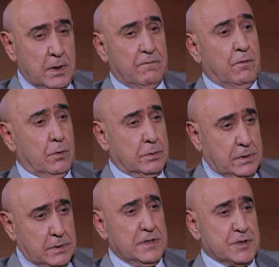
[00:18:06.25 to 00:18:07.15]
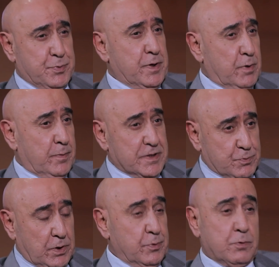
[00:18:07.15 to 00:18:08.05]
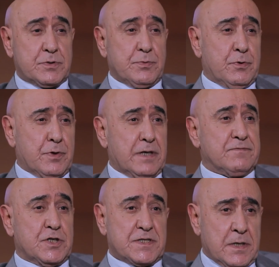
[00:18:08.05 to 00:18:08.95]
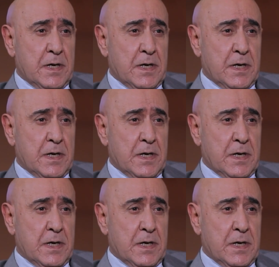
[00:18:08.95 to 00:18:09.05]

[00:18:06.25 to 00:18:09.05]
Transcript: for Kurdish problem as well? Because we don't have just